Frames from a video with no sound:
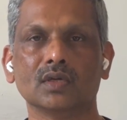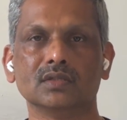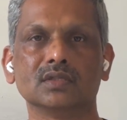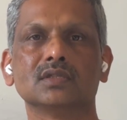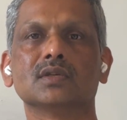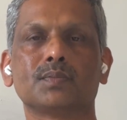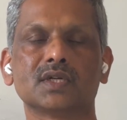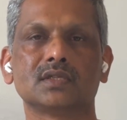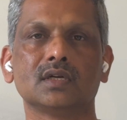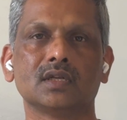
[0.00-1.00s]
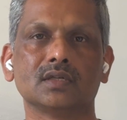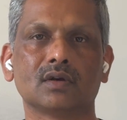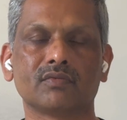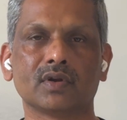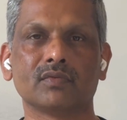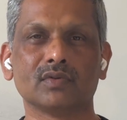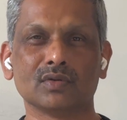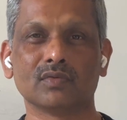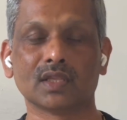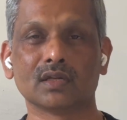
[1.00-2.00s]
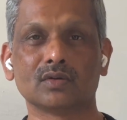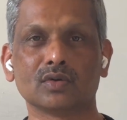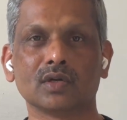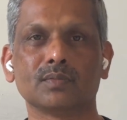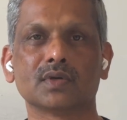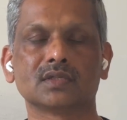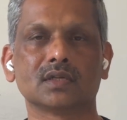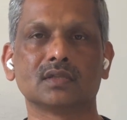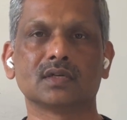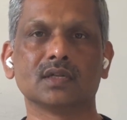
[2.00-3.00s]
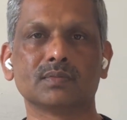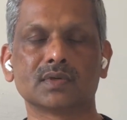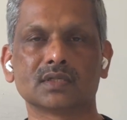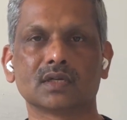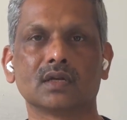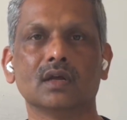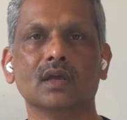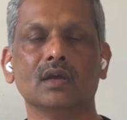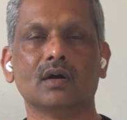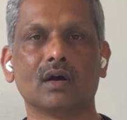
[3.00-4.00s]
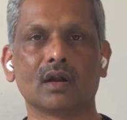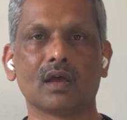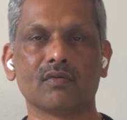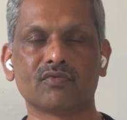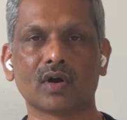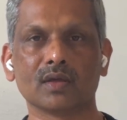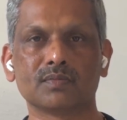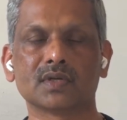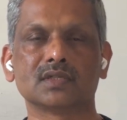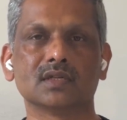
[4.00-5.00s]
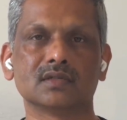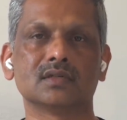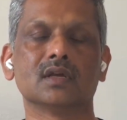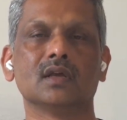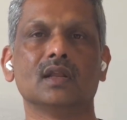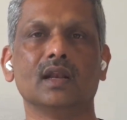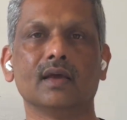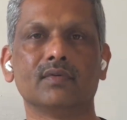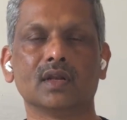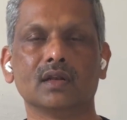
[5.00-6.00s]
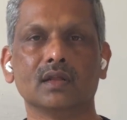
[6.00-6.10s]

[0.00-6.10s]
this is the percentage of revenue, whether 20%, 30% or a 40% level,